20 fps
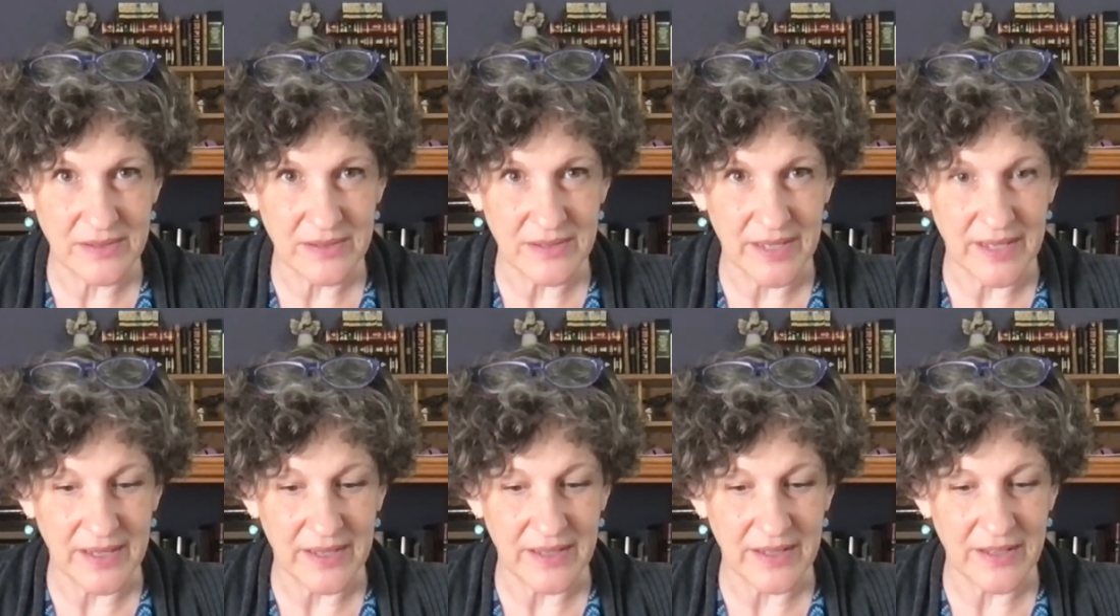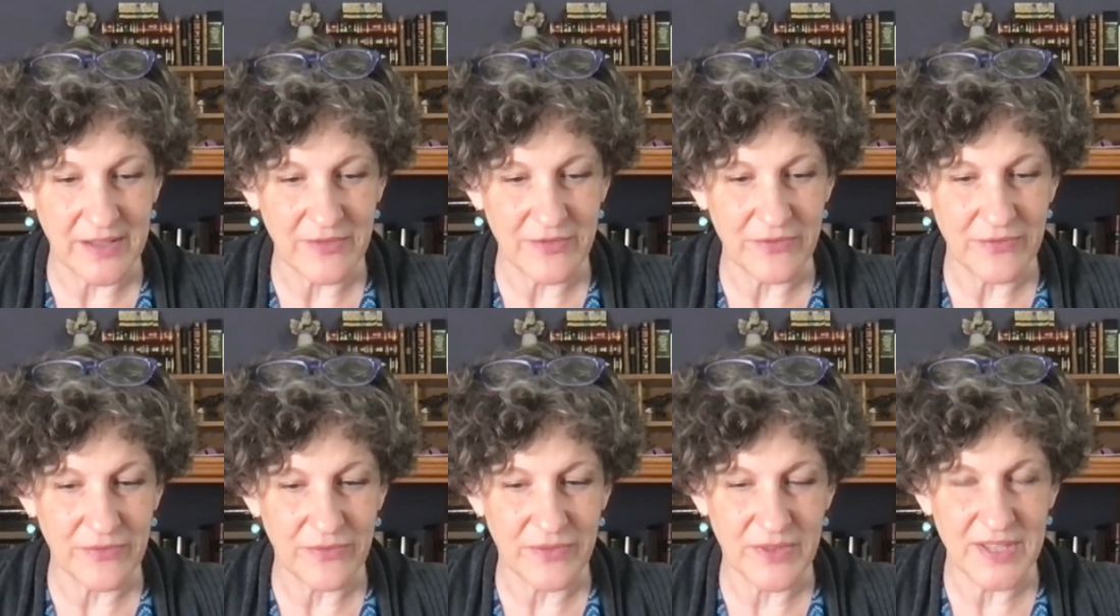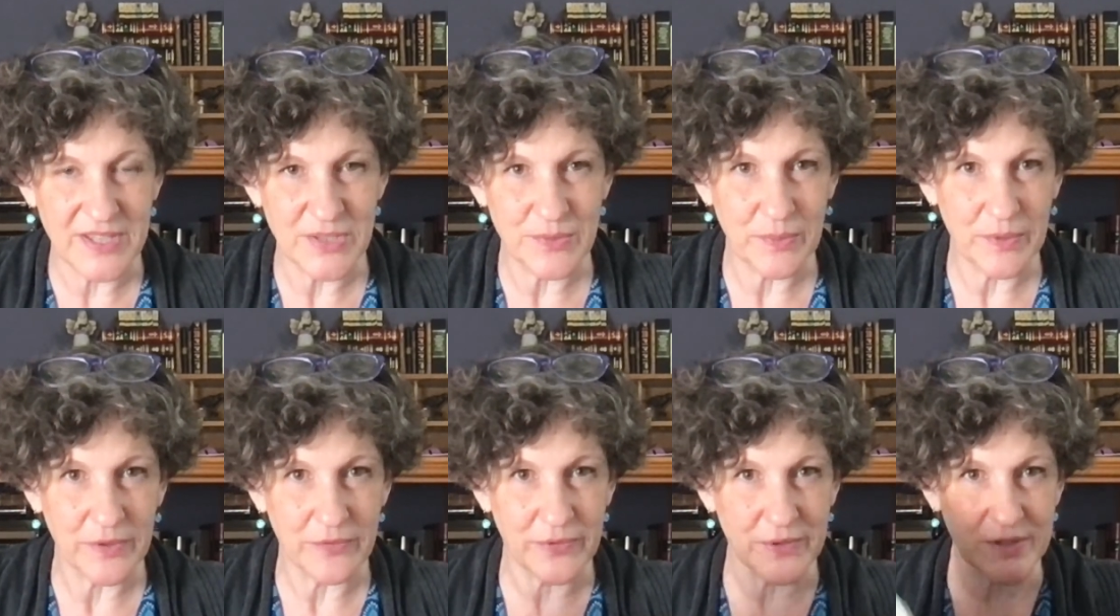Like, if this
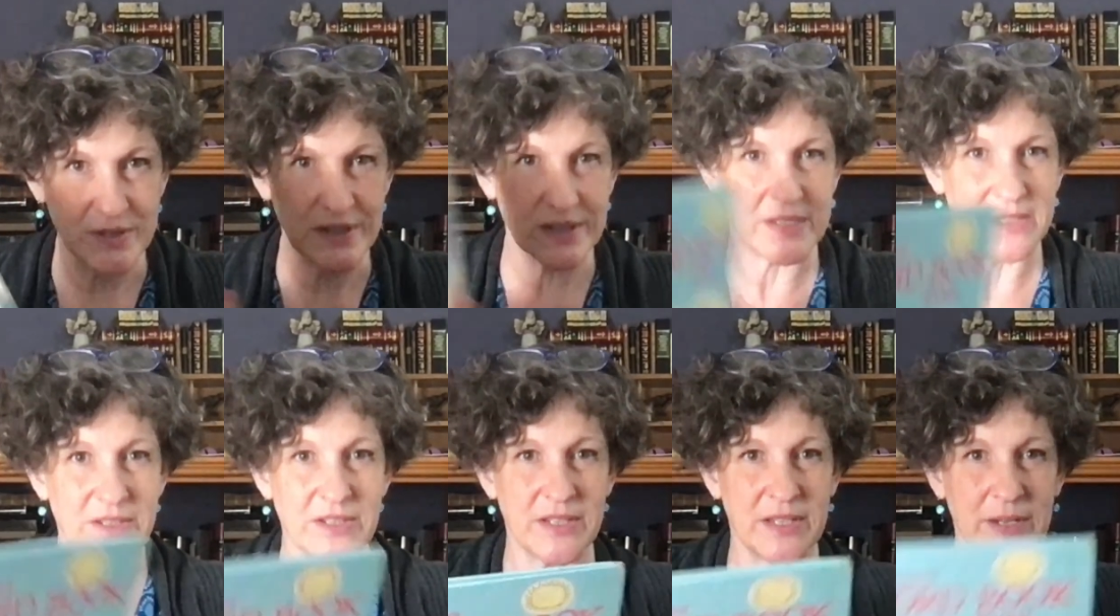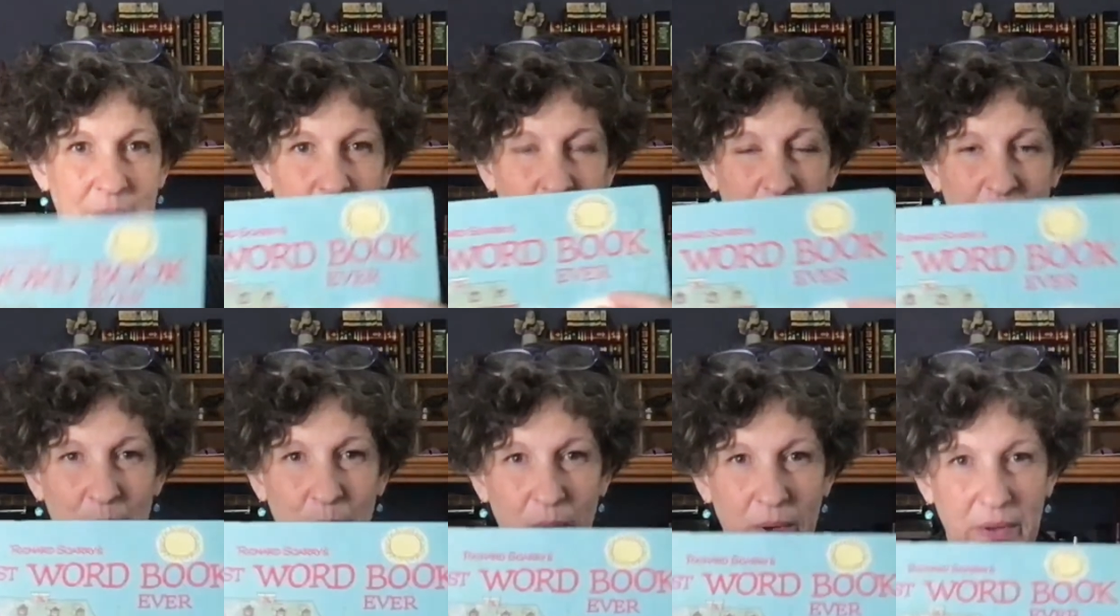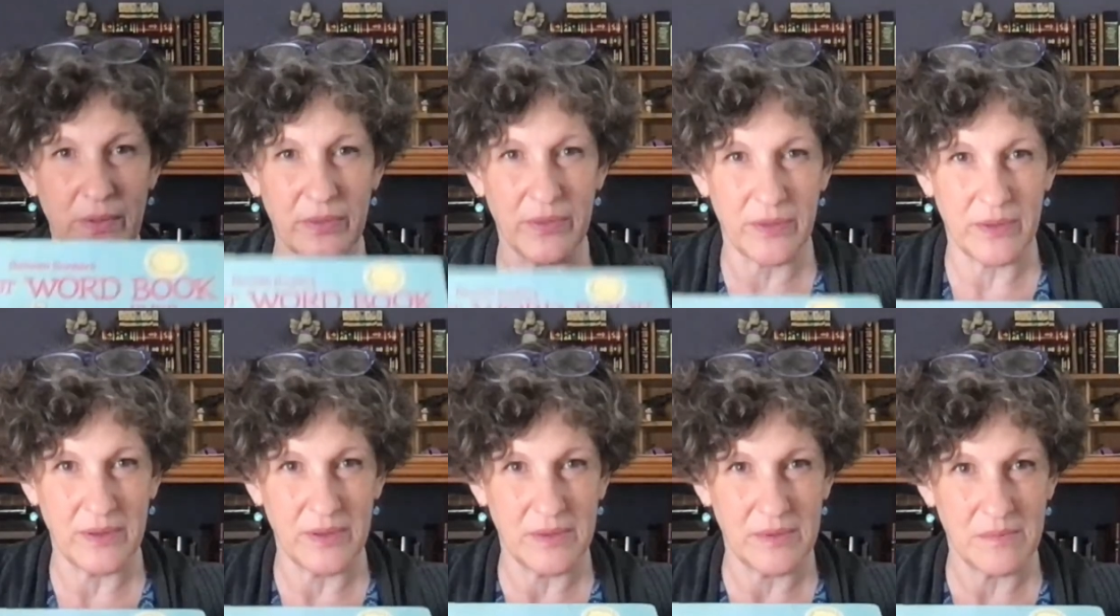were a first edition, it would be
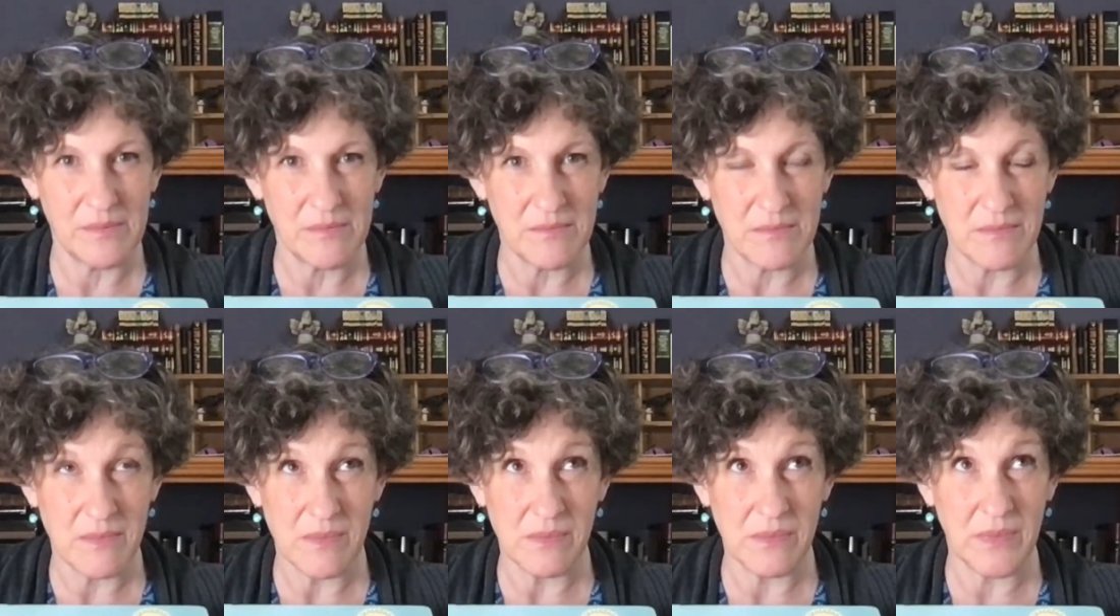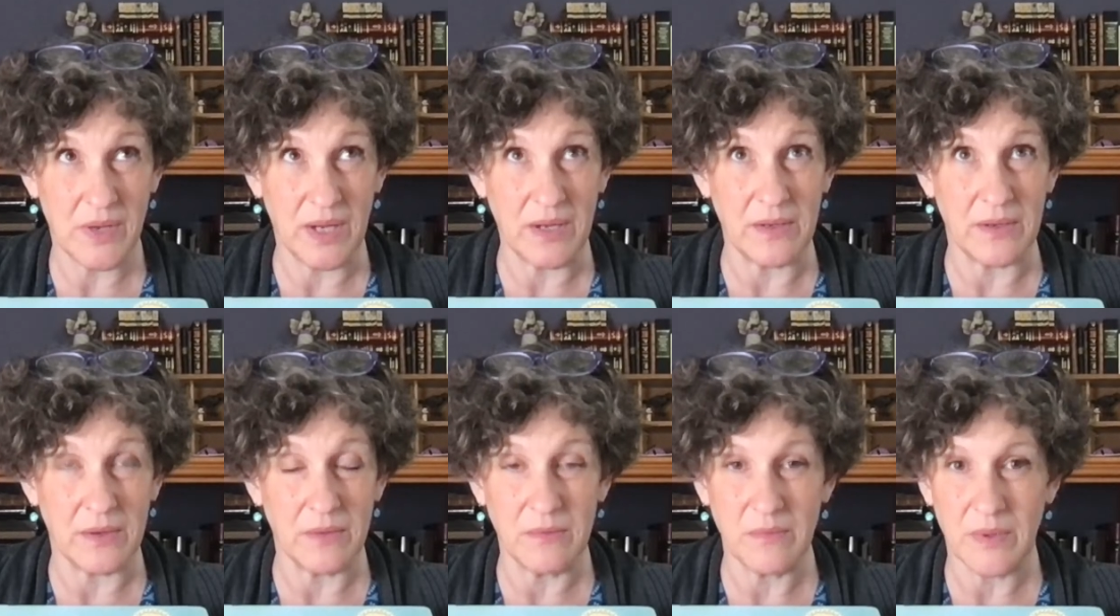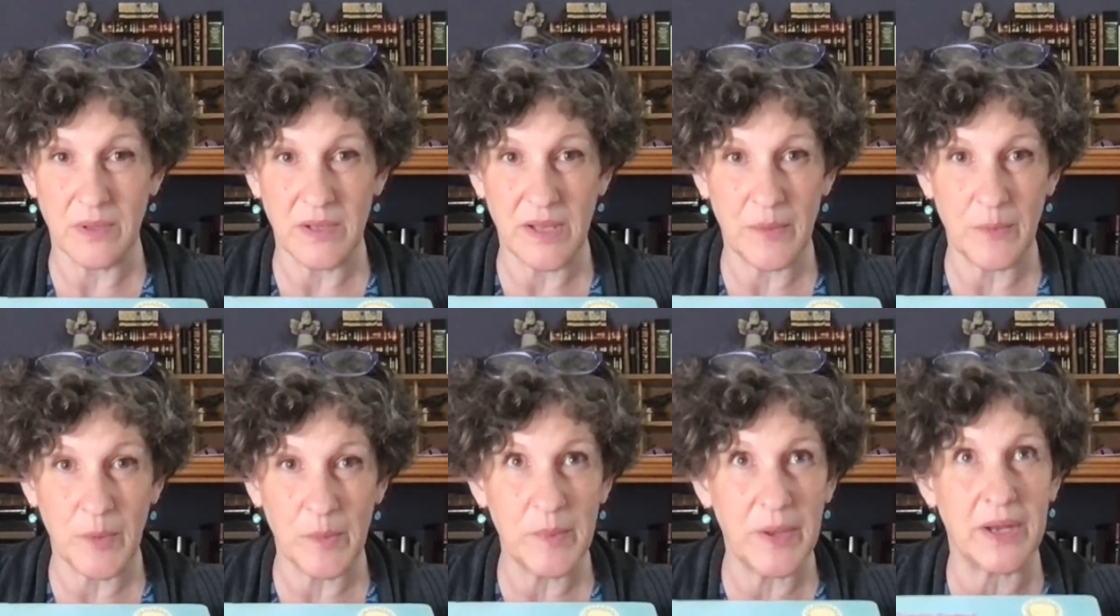worth, well, I don't know, a
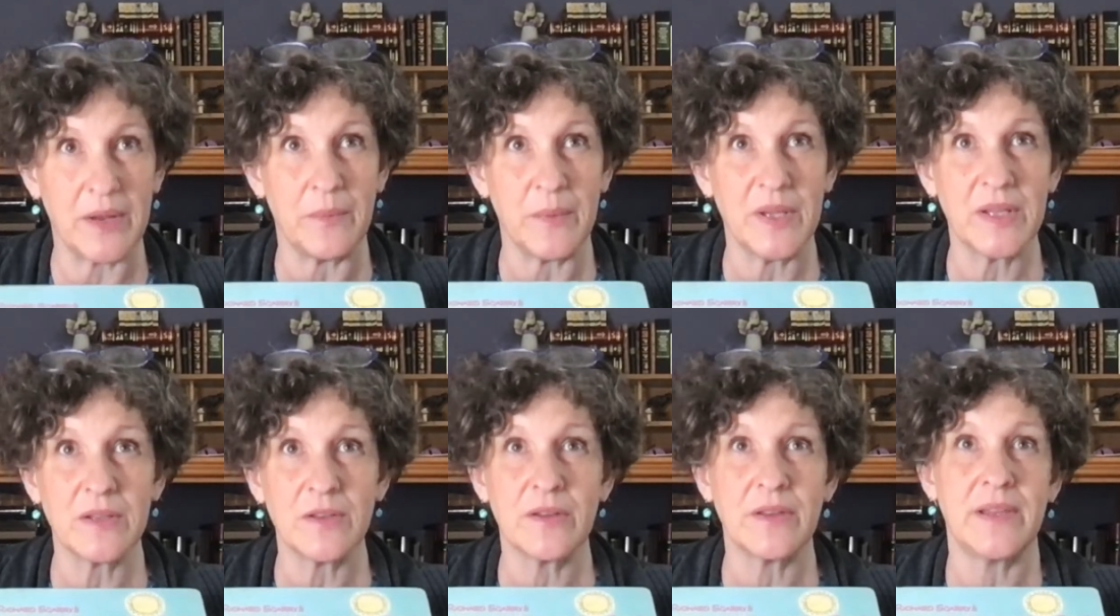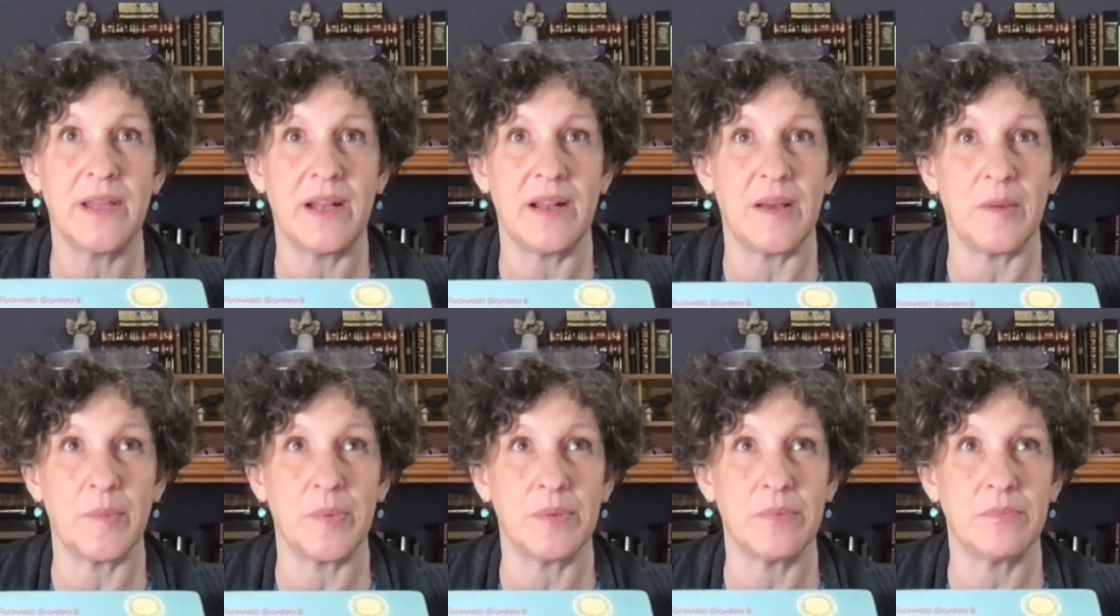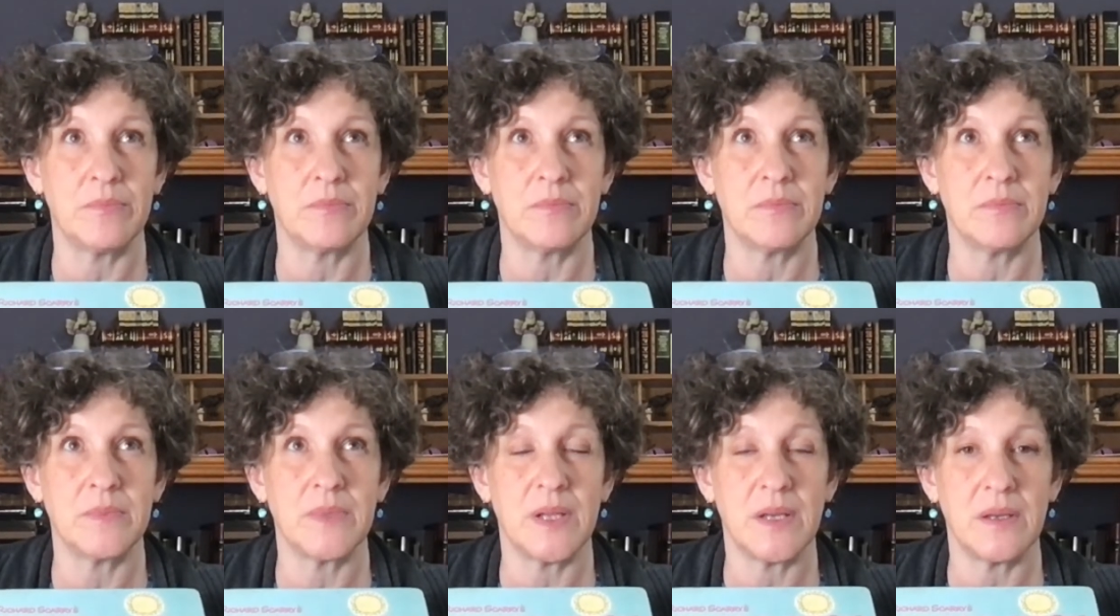lot more money. We could look that up.
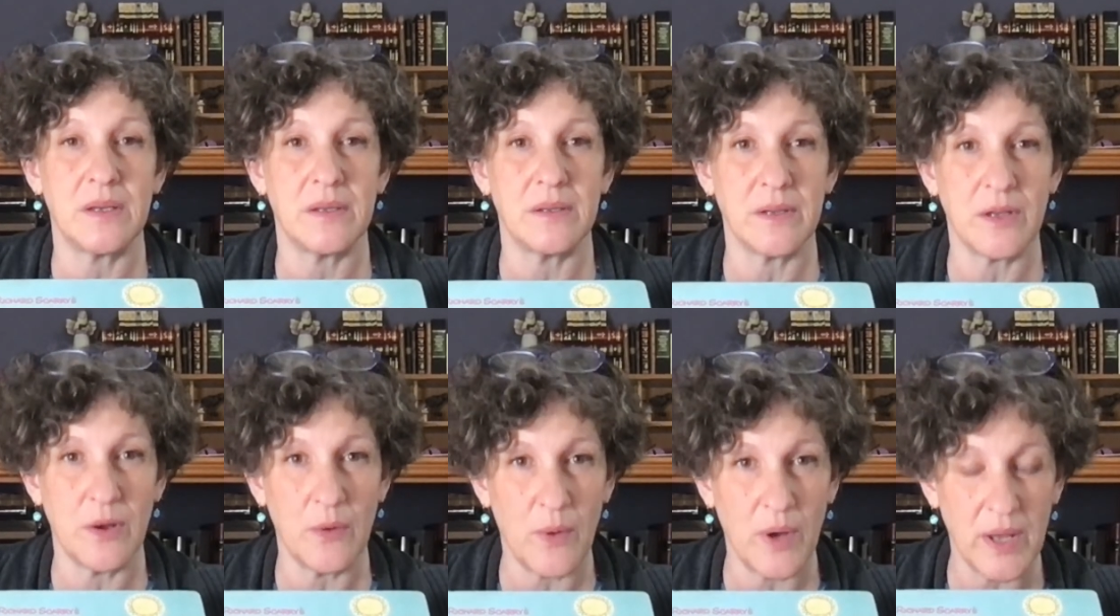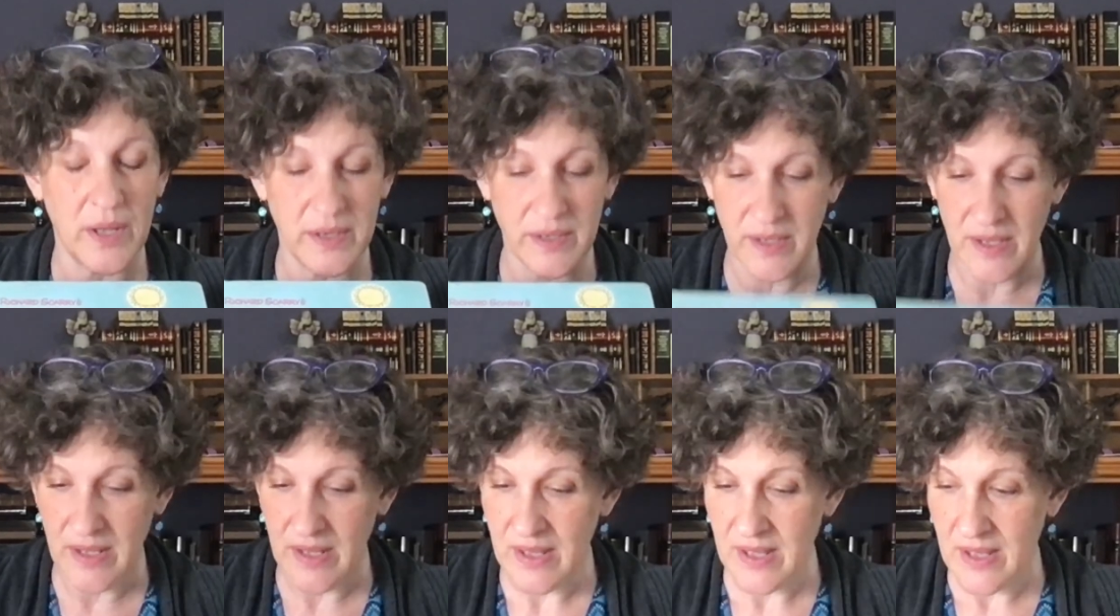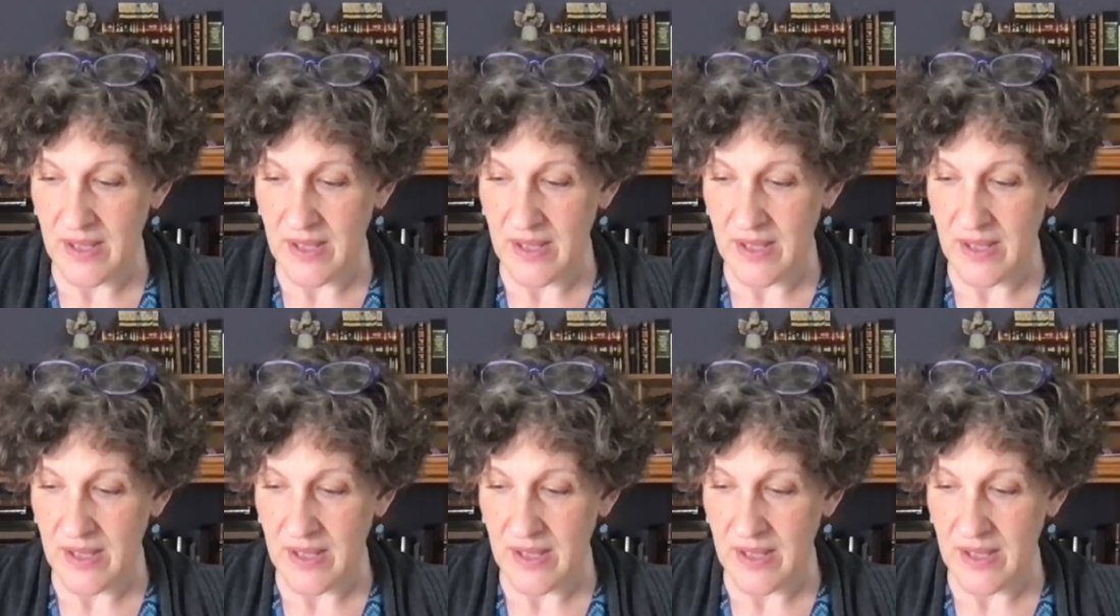Go on